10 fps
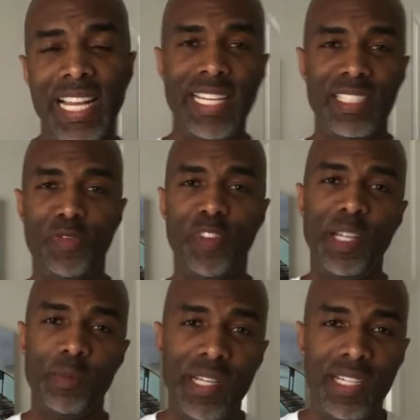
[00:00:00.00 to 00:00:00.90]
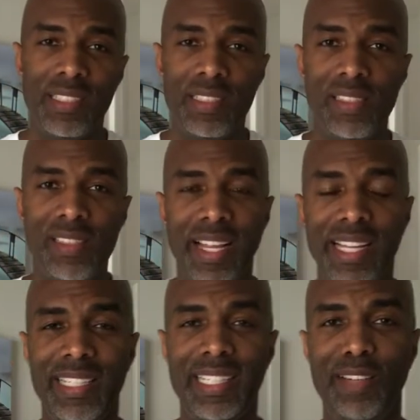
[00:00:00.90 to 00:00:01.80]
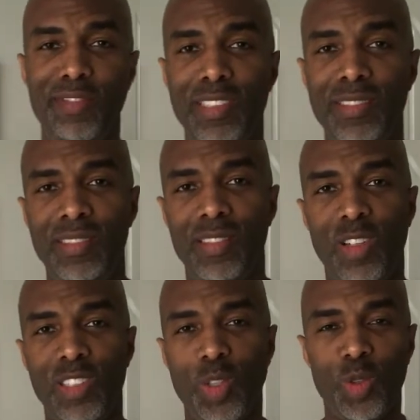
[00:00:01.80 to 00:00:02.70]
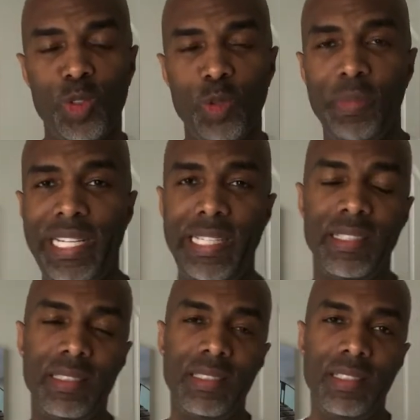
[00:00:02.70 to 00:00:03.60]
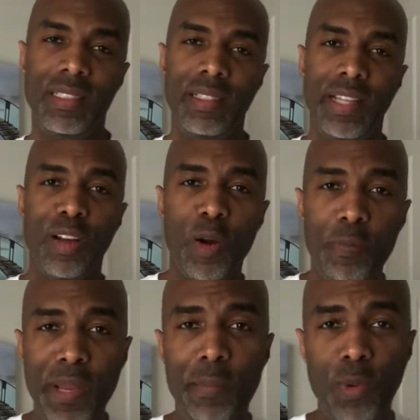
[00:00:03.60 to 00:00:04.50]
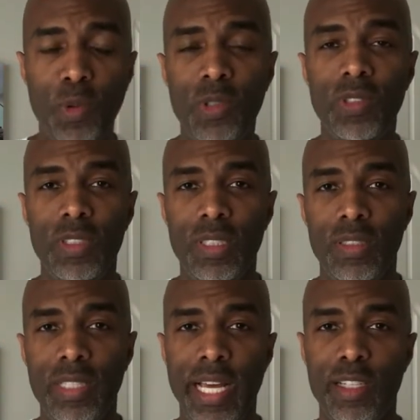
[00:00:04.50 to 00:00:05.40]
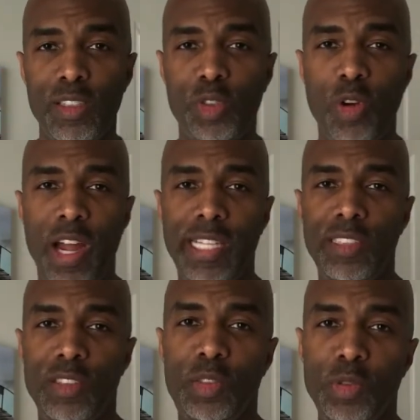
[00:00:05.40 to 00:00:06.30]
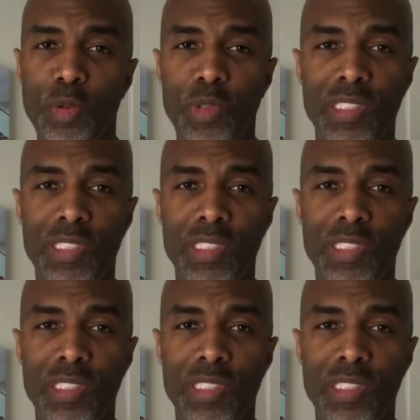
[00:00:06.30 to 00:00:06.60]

And it's funny because even on social media, there are people that are trying to